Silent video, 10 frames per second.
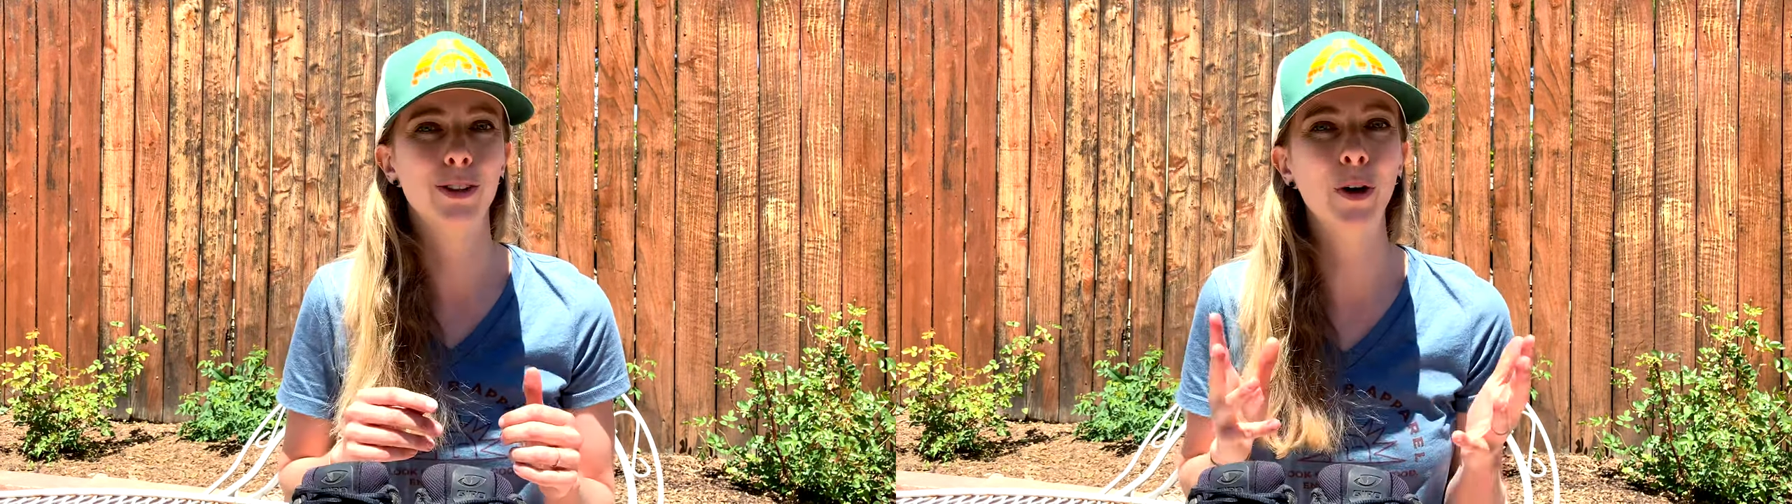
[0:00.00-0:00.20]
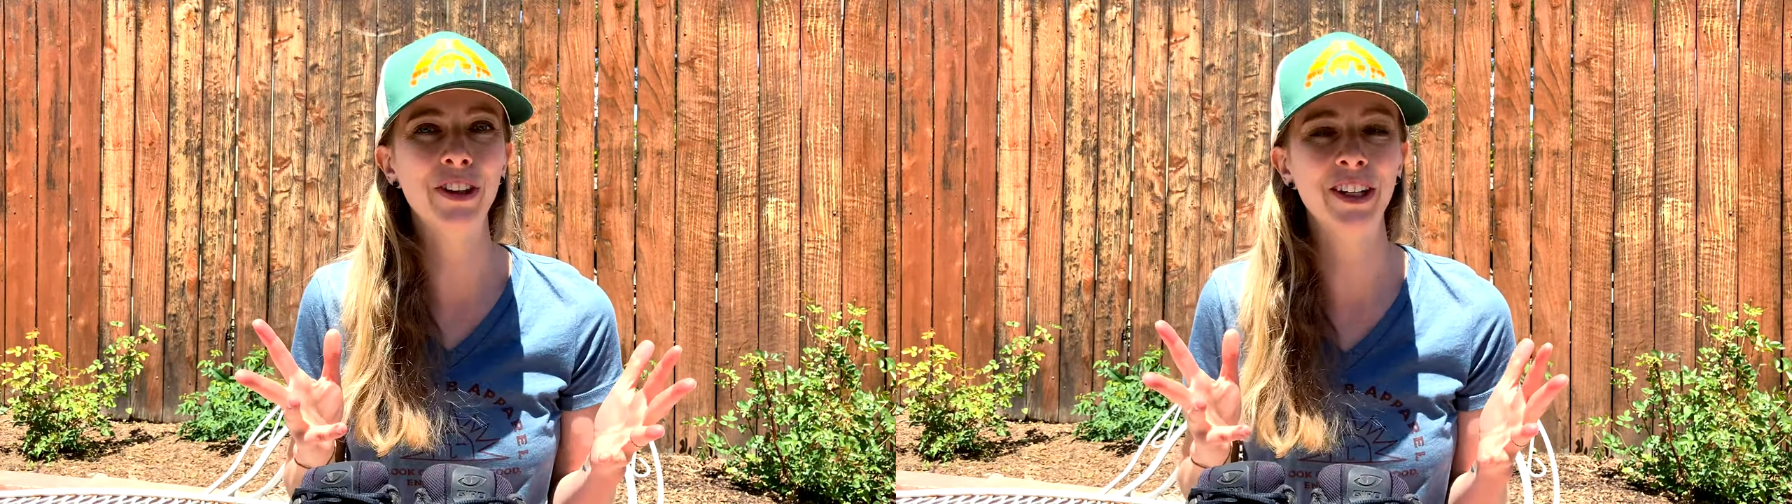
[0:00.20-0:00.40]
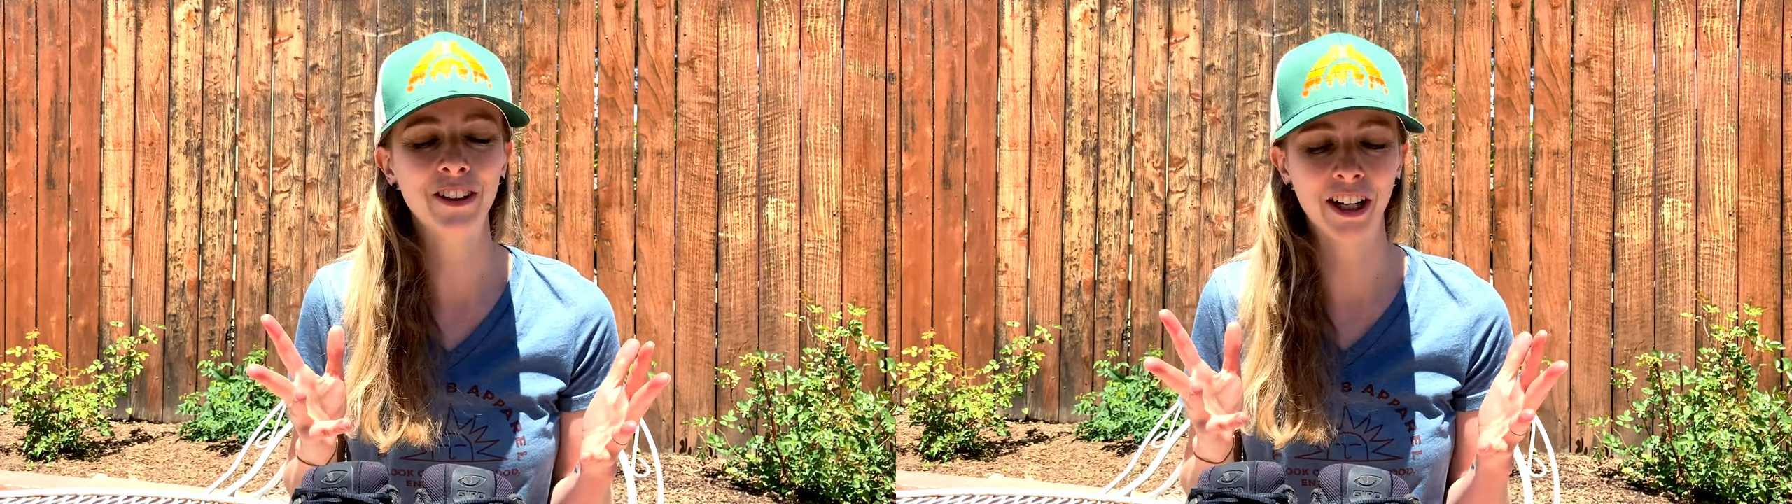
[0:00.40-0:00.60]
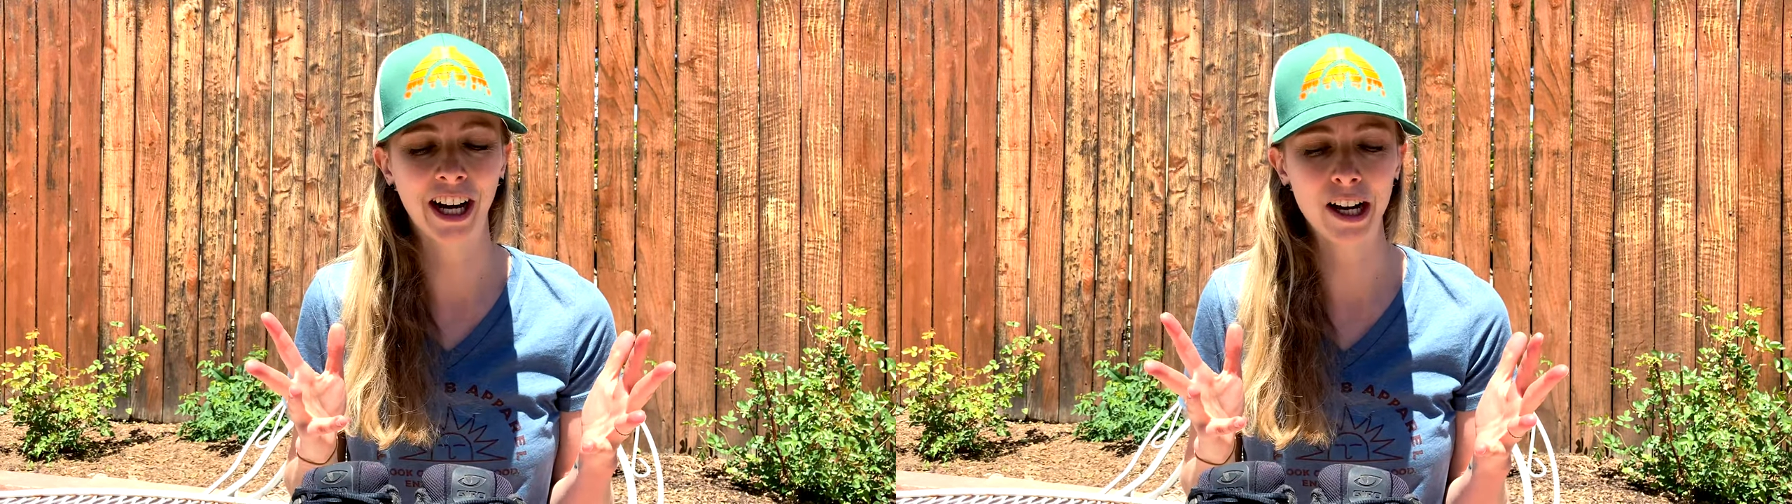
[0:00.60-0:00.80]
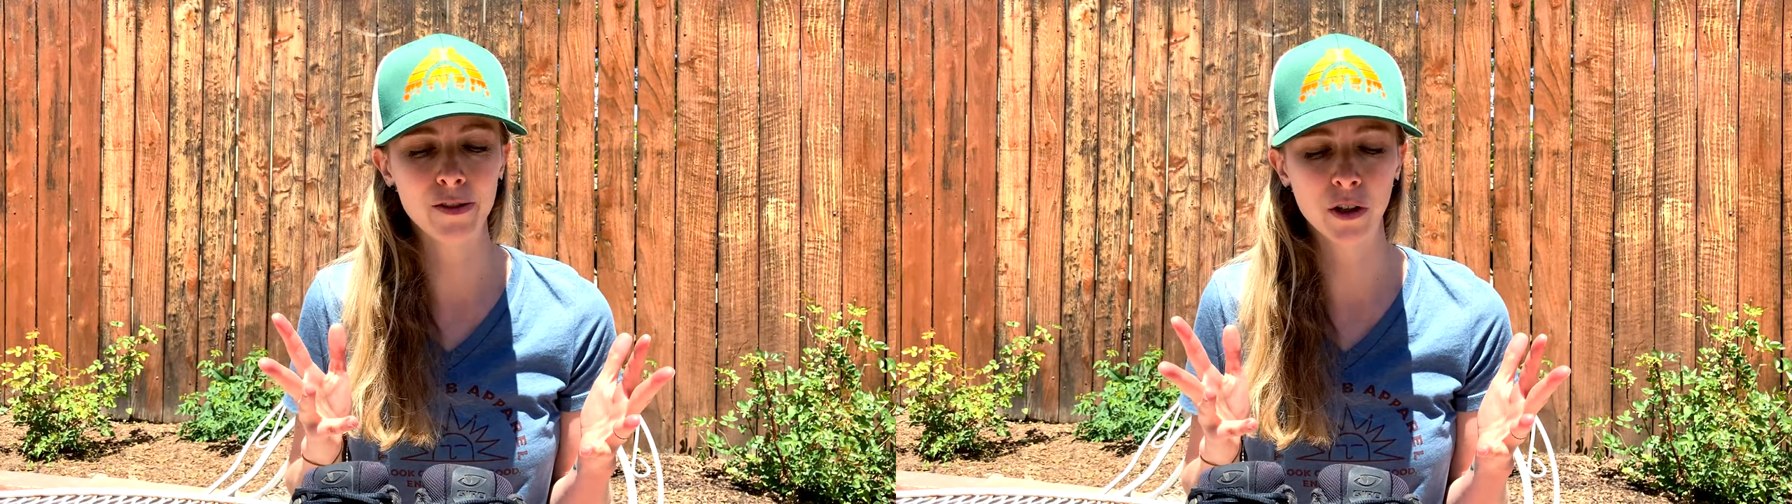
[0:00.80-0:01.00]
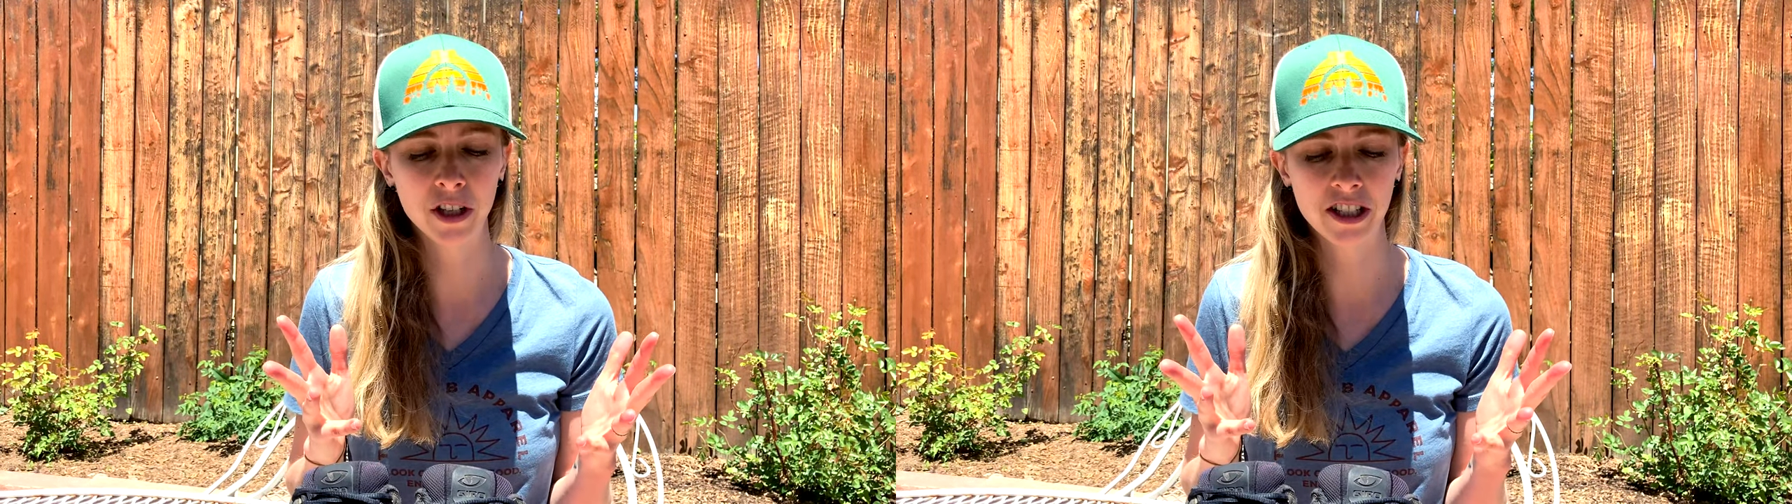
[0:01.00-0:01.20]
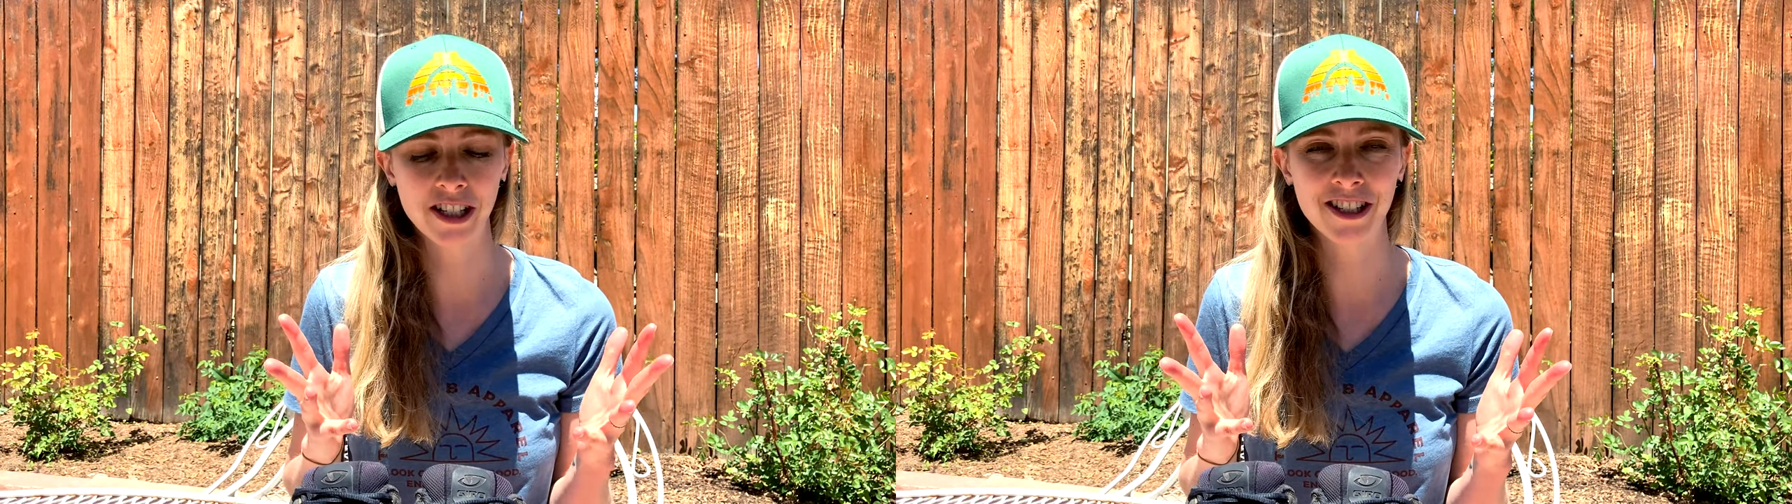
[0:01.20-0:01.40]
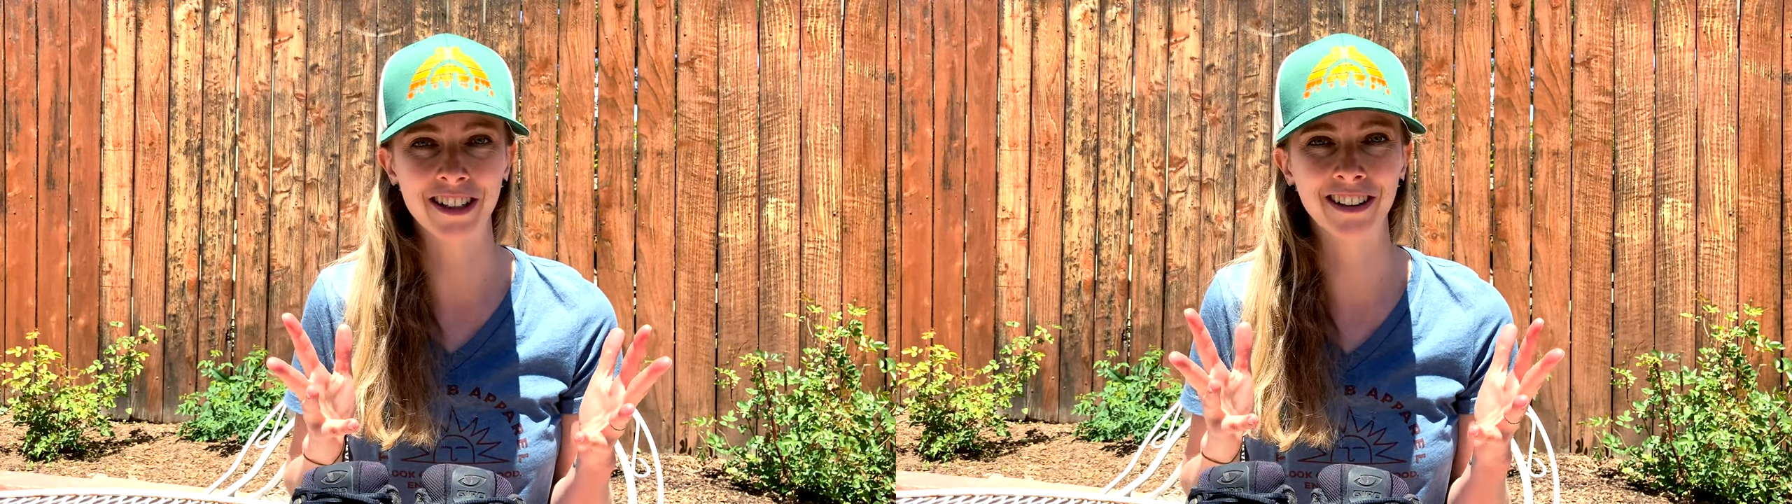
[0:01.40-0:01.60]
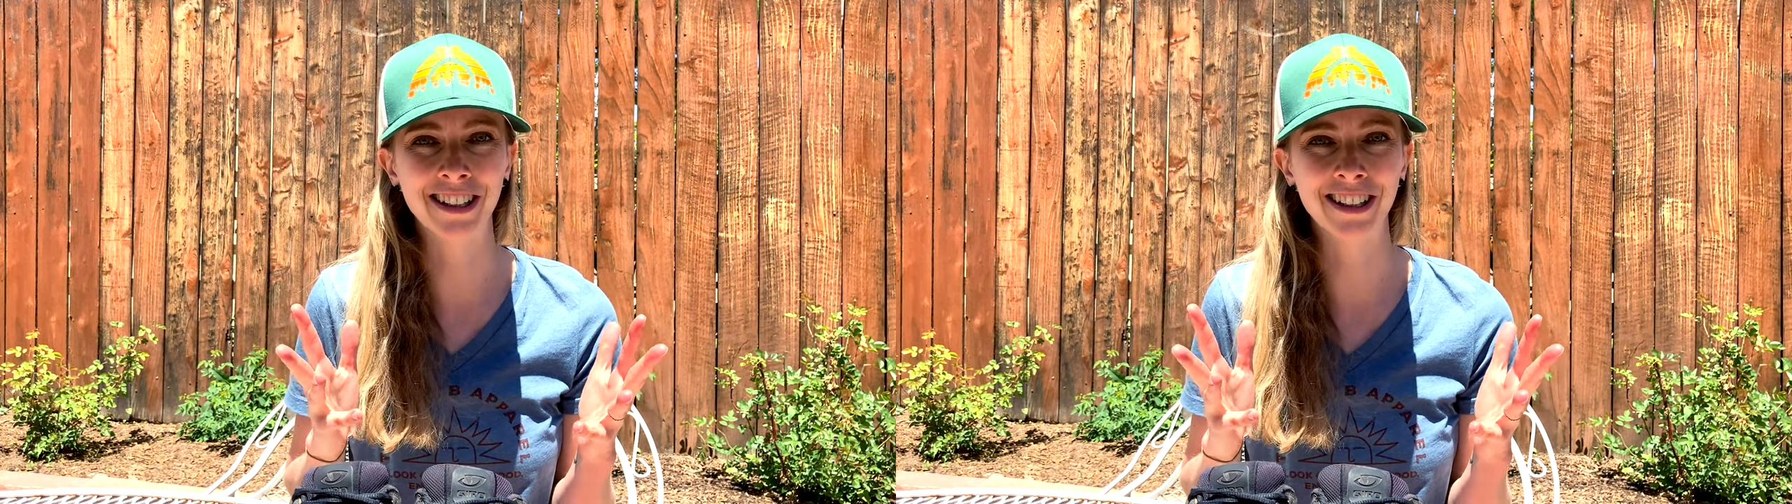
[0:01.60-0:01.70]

The one thing that I have noticed is that the